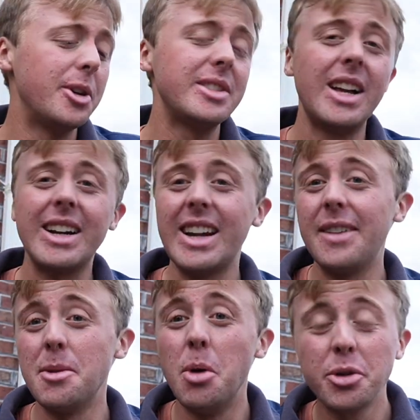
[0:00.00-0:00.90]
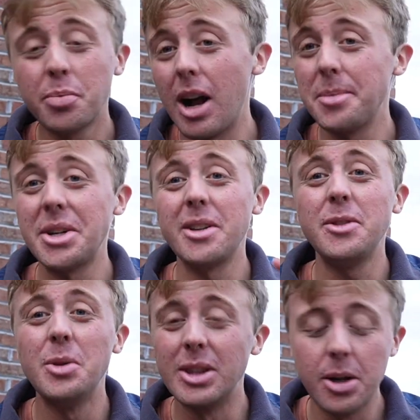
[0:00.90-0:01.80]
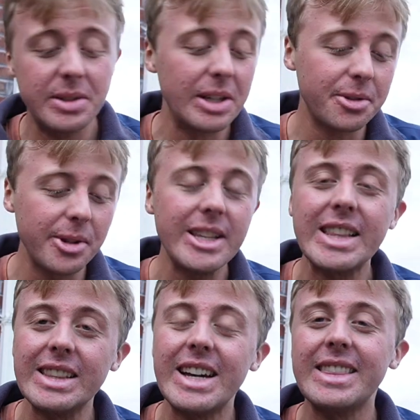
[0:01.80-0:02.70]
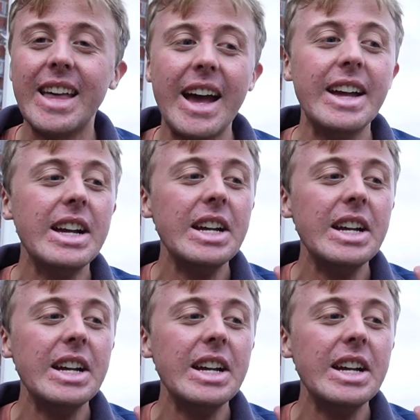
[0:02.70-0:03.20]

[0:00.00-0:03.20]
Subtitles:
It's not gonna have the most props out of you at low tilt or anything like that.